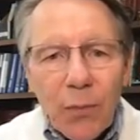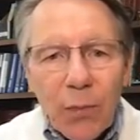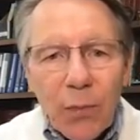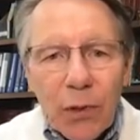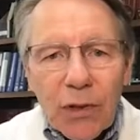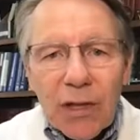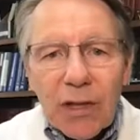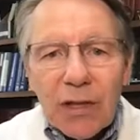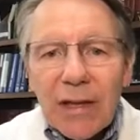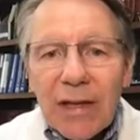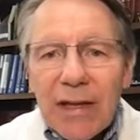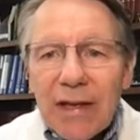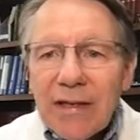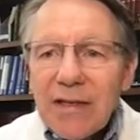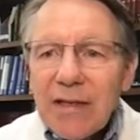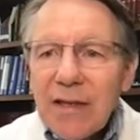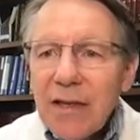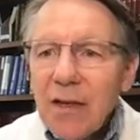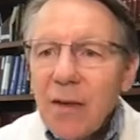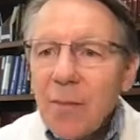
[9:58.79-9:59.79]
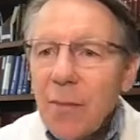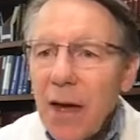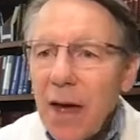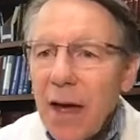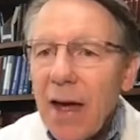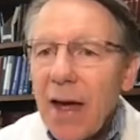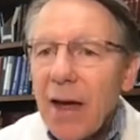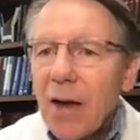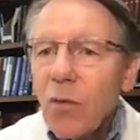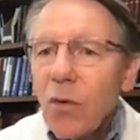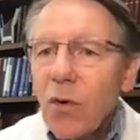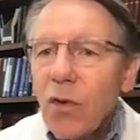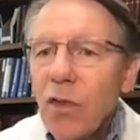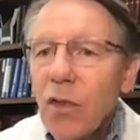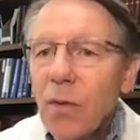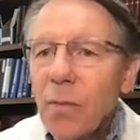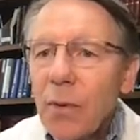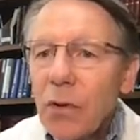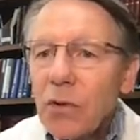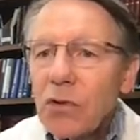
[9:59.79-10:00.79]
put the lens in the bag with
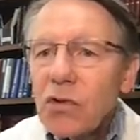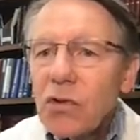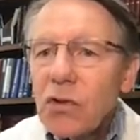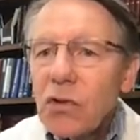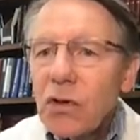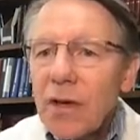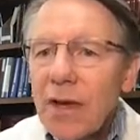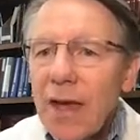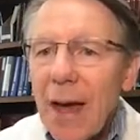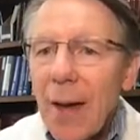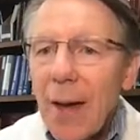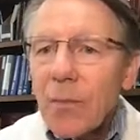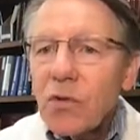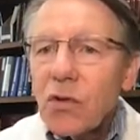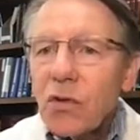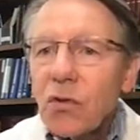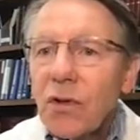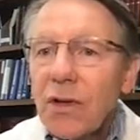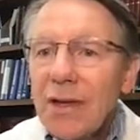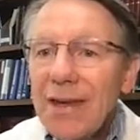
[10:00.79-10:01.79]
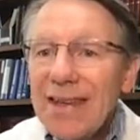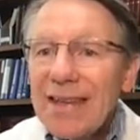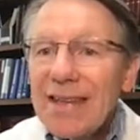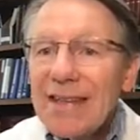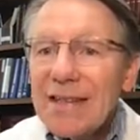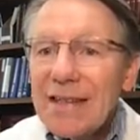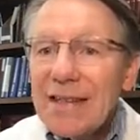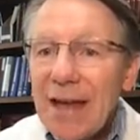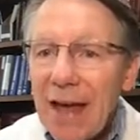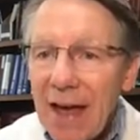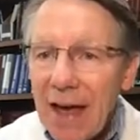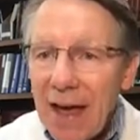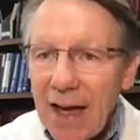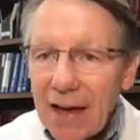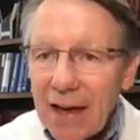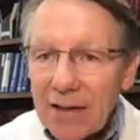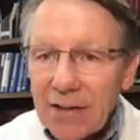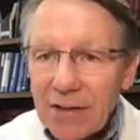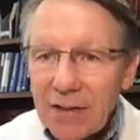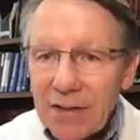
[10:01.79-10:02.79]
the posterior capsule
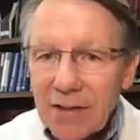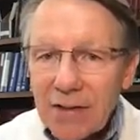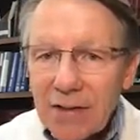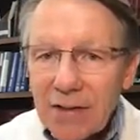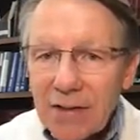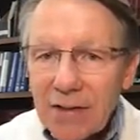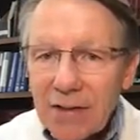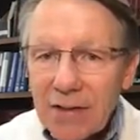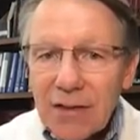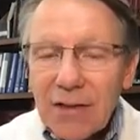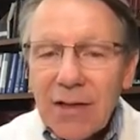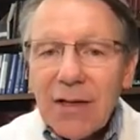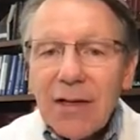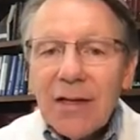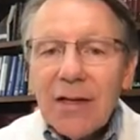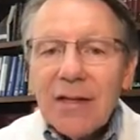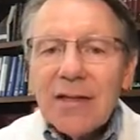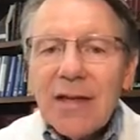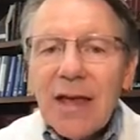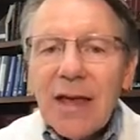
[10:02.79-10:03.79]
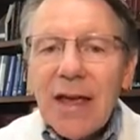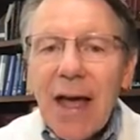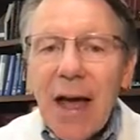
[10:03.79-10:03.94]
intact, take